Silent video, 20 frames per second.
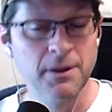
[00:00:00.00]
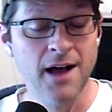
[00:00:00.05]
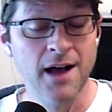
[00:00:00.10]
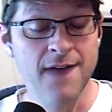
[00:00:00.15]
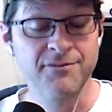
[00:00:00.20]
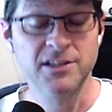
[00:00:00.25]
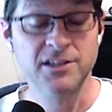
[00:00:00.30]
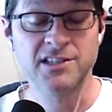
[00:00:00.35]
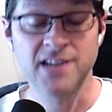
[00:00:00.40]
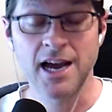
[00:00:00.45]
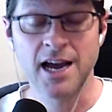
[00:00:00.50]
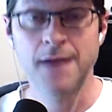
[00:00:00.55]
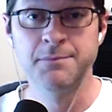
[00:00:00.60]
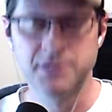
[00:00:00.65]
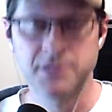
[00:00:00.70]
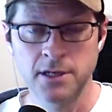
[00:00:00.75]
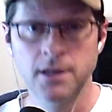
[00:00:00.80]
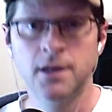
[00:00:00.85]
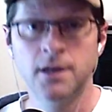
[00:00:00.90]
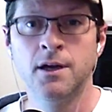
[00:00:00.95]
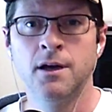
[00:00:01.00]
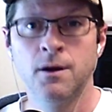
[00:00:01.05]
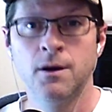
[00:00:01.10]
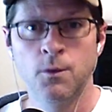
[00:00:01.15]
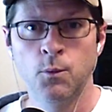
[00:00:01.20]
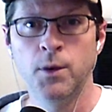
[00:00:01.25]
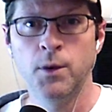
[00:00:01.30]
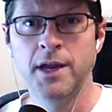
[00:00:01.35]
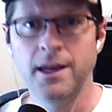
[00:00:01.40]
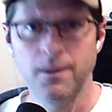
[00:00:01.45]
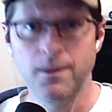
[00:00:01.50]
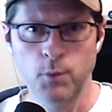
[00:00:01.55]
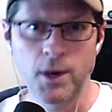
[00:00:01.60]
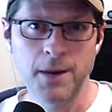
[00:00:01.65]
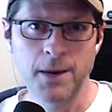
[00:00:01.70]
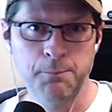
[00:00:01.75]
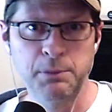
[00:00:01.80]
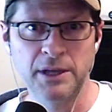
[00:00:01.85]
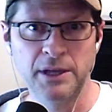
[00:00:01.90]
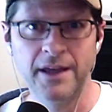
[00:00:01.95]
oftentimes
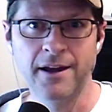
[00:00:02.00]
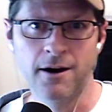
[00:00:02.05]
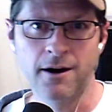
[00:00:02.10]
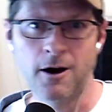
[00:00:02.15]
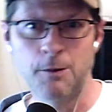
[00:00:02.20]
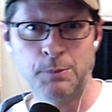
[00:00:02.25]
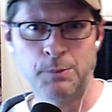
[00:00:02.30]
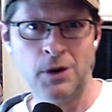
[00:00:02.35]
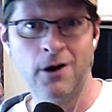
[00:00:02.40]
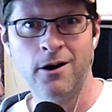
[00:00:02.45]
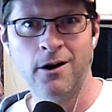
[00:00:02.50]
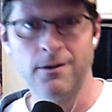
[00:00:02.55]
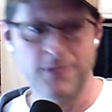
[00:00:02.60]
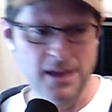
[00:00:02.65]
we played our part.